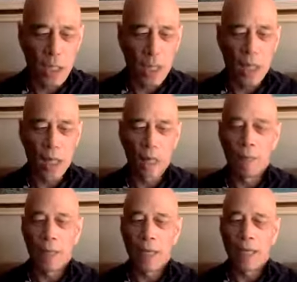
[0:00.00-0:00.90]

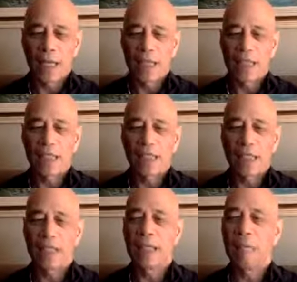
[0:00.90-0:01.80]
And as I
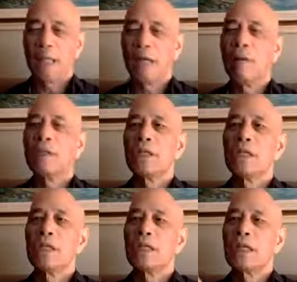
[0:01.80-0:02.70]
said, they may come to
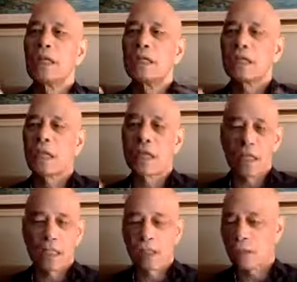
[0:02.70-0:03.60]
these
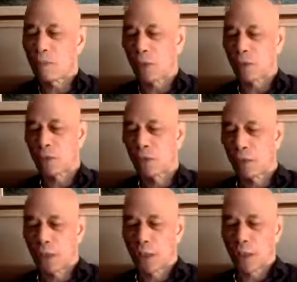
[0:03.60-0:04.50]
psychics and
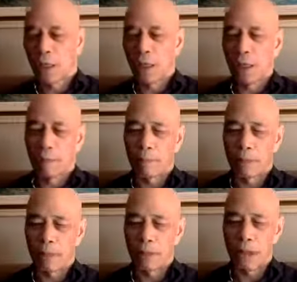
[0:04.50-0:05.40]
spiritual
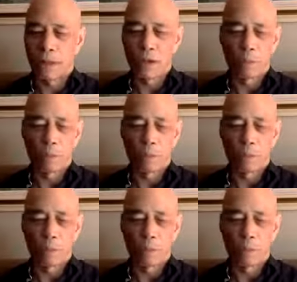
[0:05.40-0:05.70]
leaders,